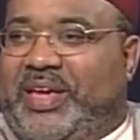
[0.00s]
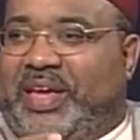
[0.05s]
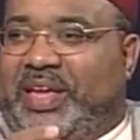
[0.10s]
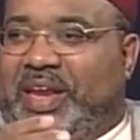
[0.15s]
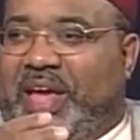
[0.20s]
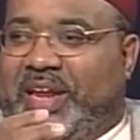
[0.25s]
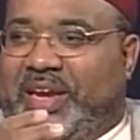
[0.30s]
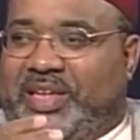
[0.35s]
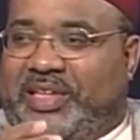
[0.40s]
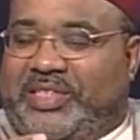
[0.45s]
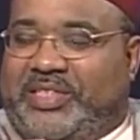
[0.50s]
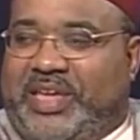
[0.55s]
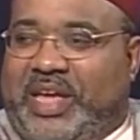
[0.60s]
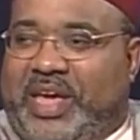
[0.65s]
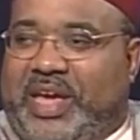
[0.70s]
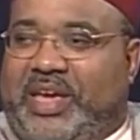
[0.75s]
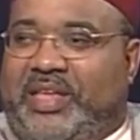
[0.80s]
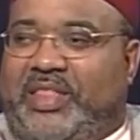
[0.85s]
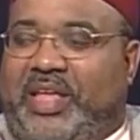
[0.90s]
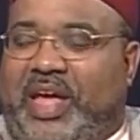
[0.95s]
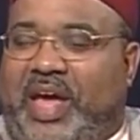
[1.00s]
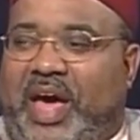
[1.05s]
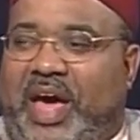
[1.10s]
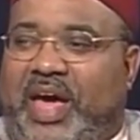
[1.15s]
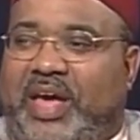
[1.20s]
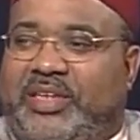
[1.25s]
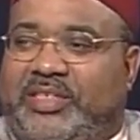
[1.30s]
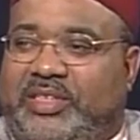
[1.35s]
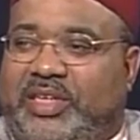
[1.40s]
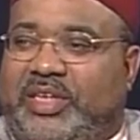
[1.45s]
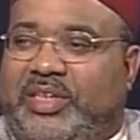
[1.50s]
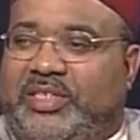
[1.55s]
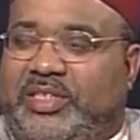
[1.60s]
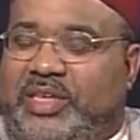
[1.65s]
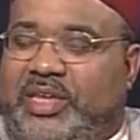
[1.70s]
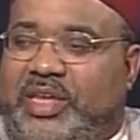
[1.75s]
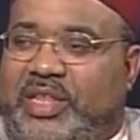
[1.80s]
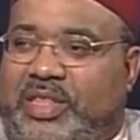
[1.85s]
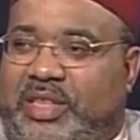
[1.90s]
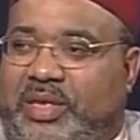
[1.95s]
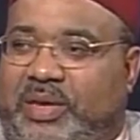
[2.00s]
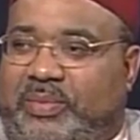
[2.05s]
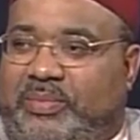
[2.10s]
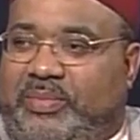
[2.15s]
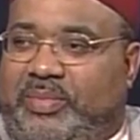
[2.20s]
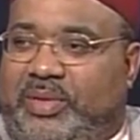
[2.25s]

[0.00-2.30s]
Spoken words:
Cannot attain the highest that is in them.